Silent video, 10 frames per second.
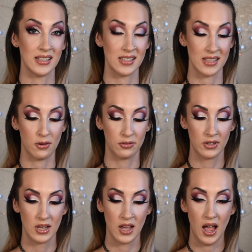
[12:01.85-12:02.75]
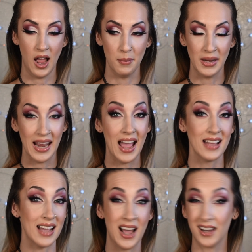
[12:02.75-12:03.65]
itself. Um, it
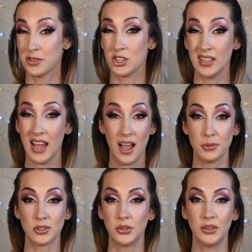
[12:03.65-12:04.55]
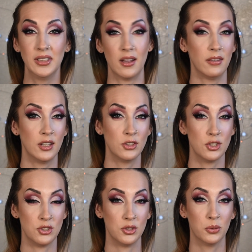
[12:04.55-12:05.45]
has actually absolutely nothing to
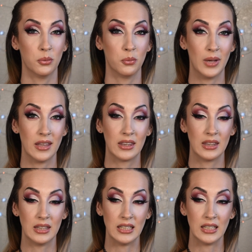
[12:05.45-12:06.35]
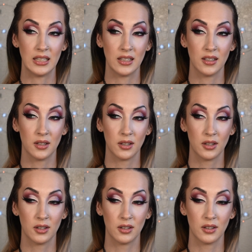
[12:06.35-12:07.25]
do with the
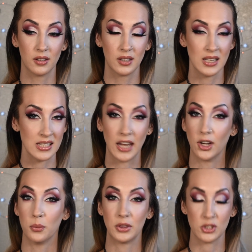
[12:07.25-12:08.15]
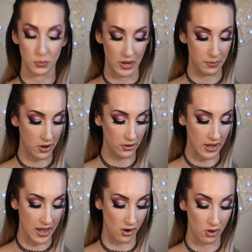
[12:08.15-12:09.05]
container with the spray bottle
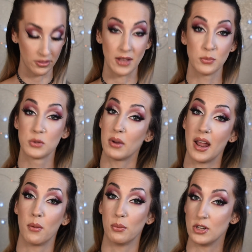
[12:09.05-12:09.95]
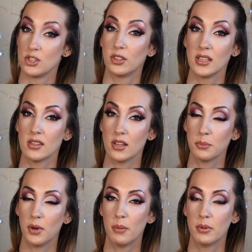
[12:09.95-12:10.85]
at all. That was what I originally thought the
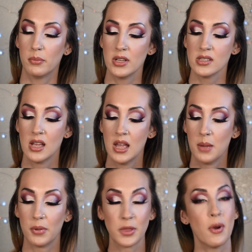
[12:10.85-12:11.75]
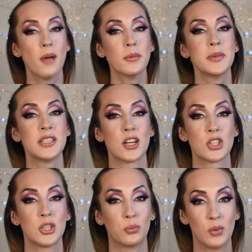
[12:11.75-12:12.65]
problem was, but the problem is
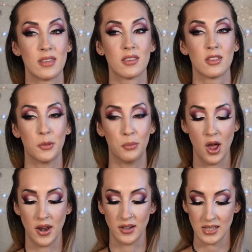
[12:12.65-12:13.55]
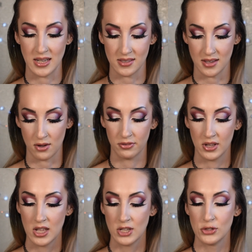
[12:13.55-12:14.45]
actually with the product itself.
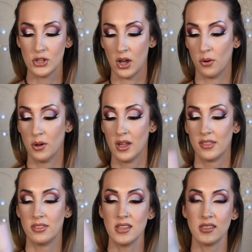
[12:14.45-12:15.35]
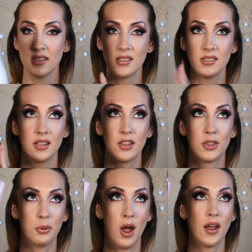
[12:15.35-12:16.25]
So this is
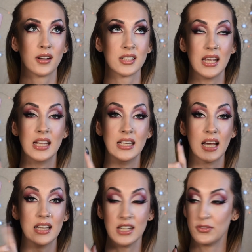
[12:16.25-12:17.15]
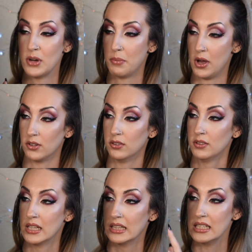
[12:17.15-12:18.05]
the product in a different
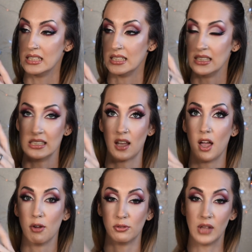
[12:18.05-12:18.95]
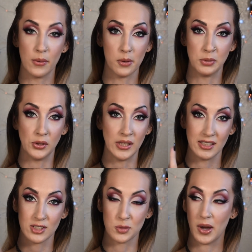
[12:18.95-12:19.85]
bottle. This is a Flower
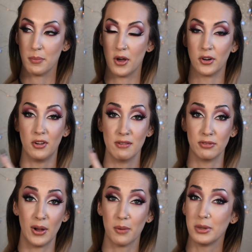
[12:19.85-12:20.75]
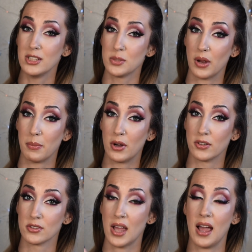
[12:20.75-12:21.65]
Beauty spray bottle and Flower Beauty spray
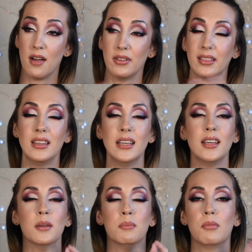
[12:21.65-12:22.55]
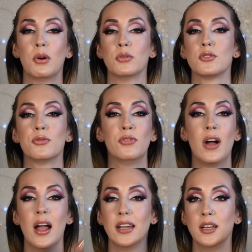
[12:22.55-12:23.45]
bottles have the most
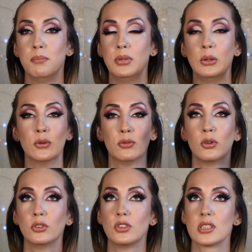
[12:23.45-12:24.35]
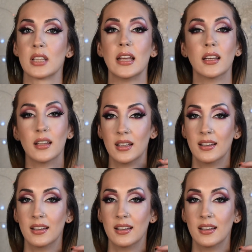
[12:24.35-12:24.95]
fine, beautiful, just like